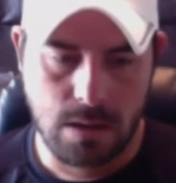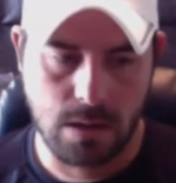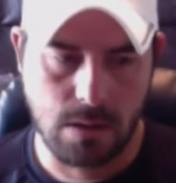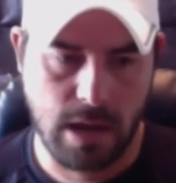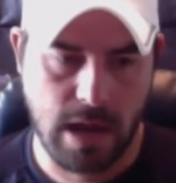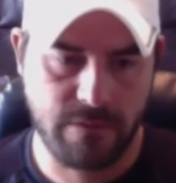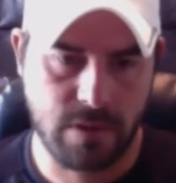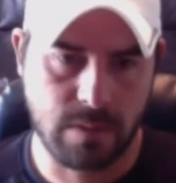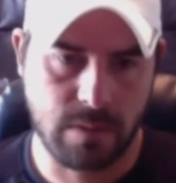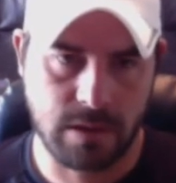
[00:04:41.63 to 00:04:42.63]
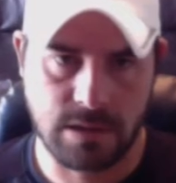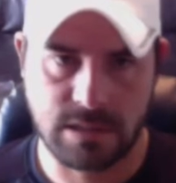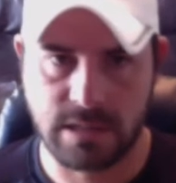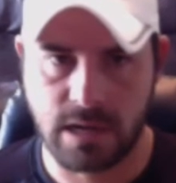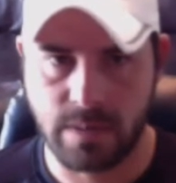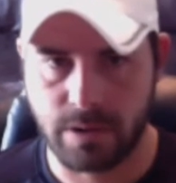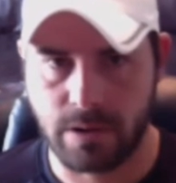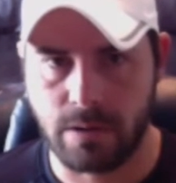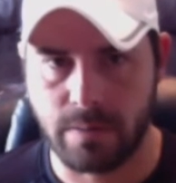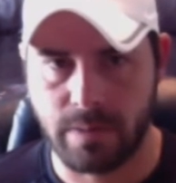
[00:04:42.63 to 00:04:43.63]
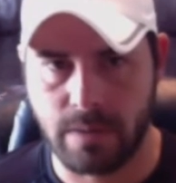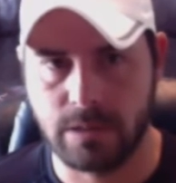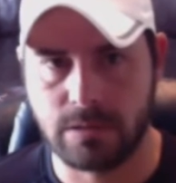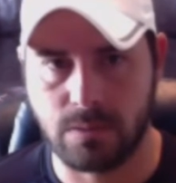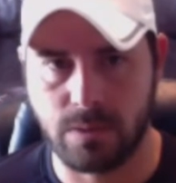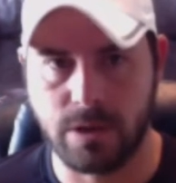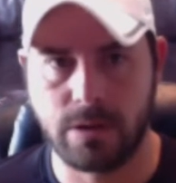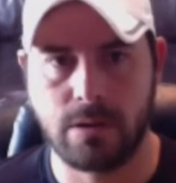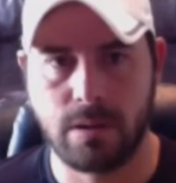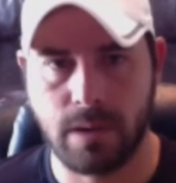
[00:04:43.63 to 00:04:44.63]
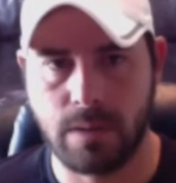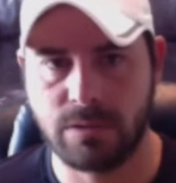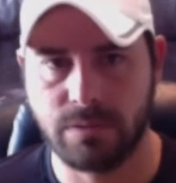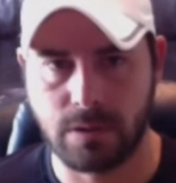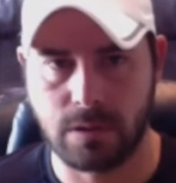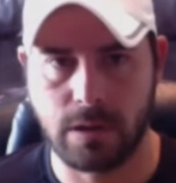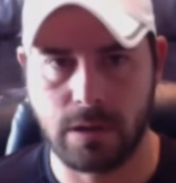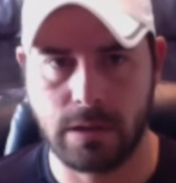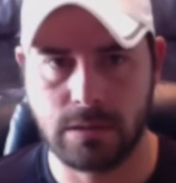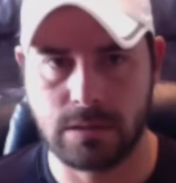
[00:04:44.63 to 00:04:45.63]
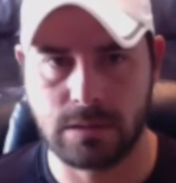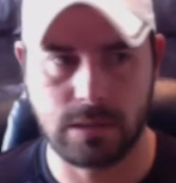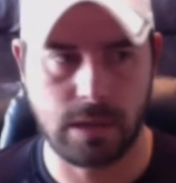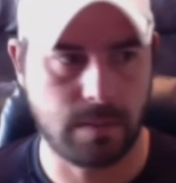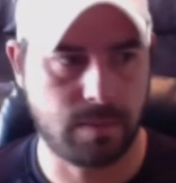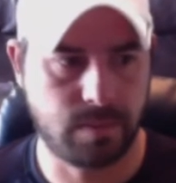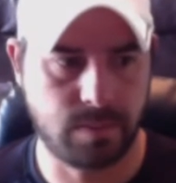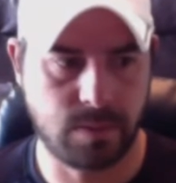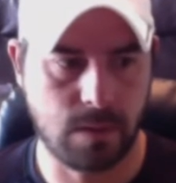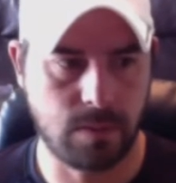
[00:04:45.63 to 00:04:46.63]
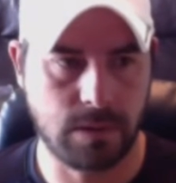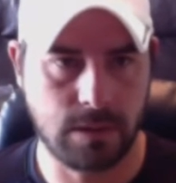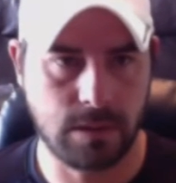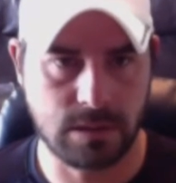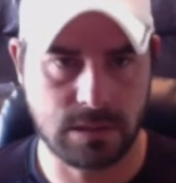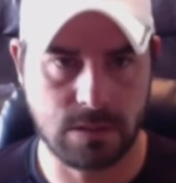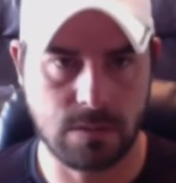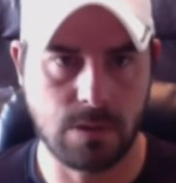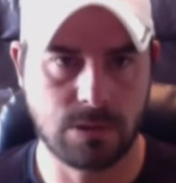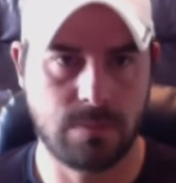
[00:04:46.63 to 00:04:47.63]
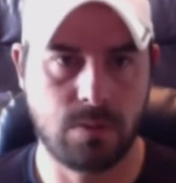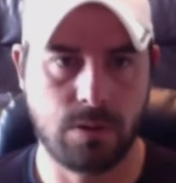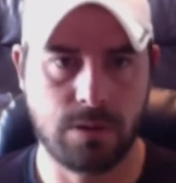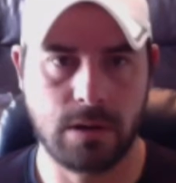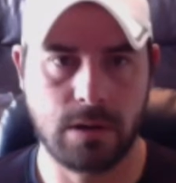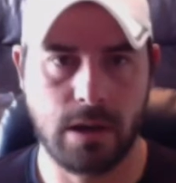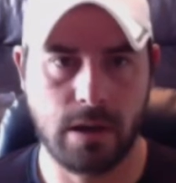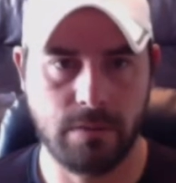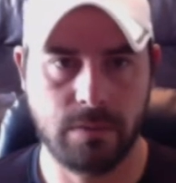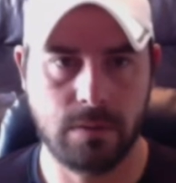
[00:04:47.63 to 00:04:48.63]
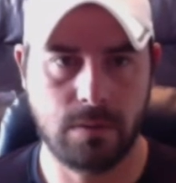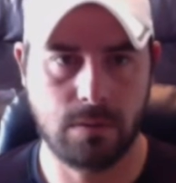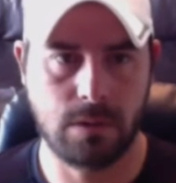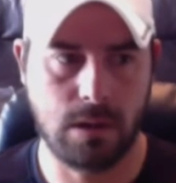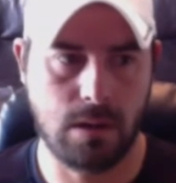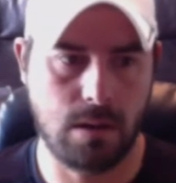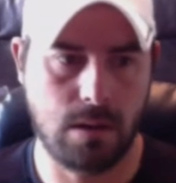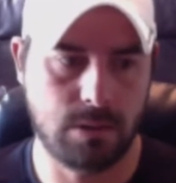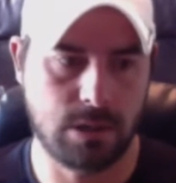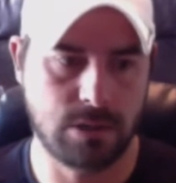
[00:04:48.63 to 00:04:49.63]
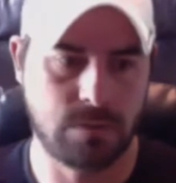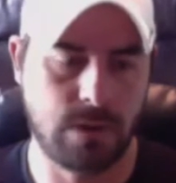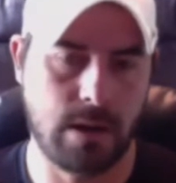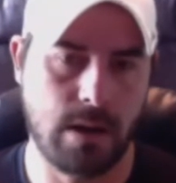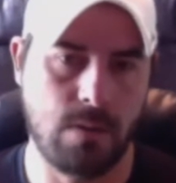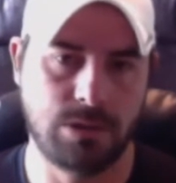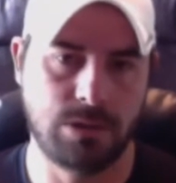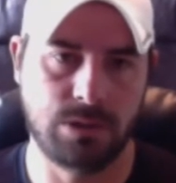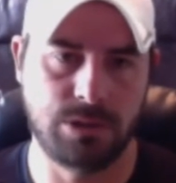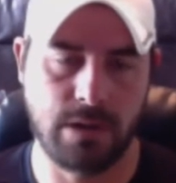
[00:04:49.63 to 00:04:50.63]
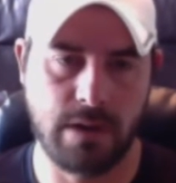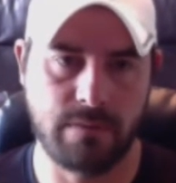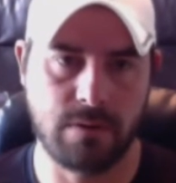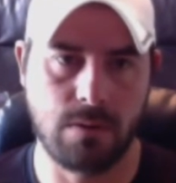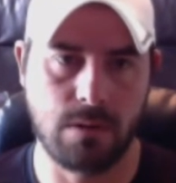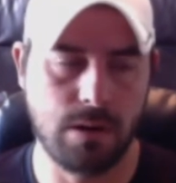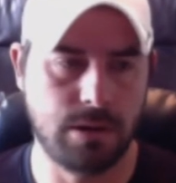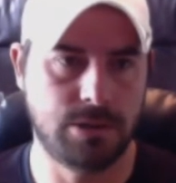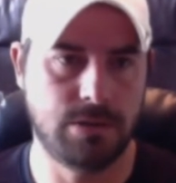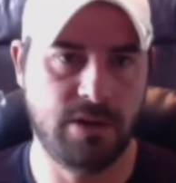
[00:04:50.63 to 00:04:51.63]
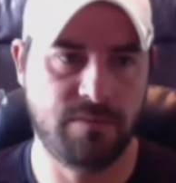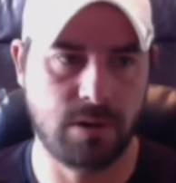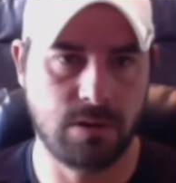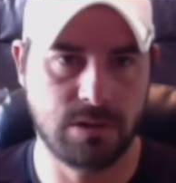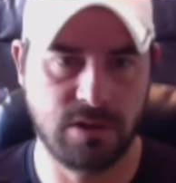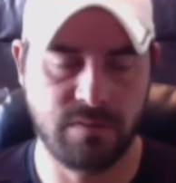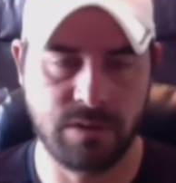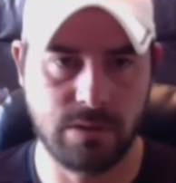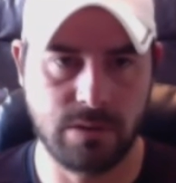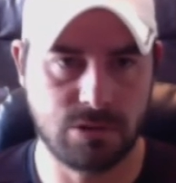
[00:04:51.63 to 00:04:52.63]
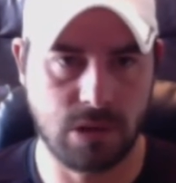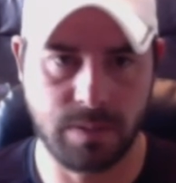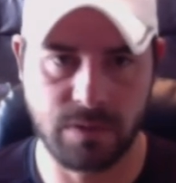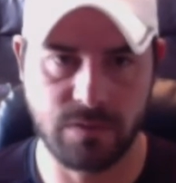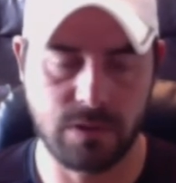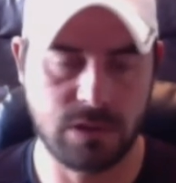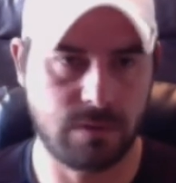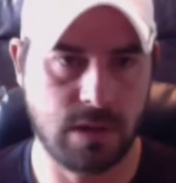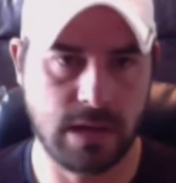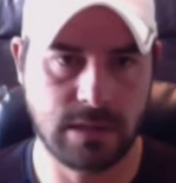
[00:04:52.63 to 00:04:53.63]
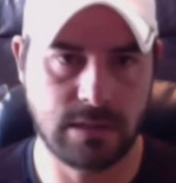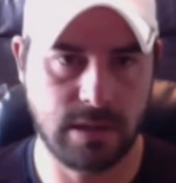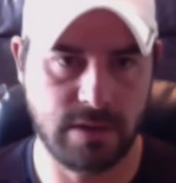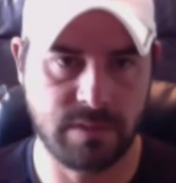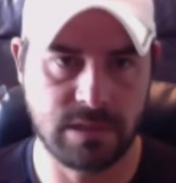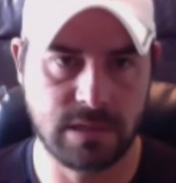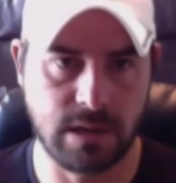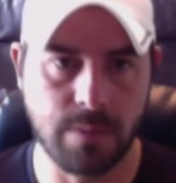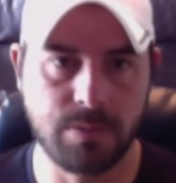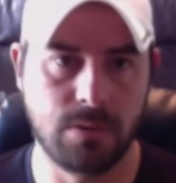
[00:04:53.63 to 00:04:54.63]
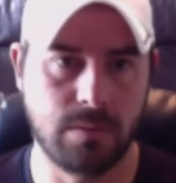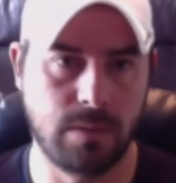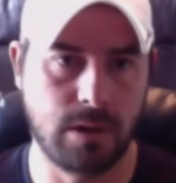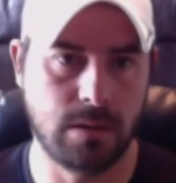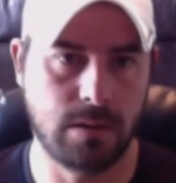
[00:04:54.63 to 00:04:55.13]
having monthly setup recurrent payments or reoccurring payments for your clients is like probably the single most important thing to have. Because right now, what you have going on is you have pros that have been doing drop-in fees for classes that have been set up through the month.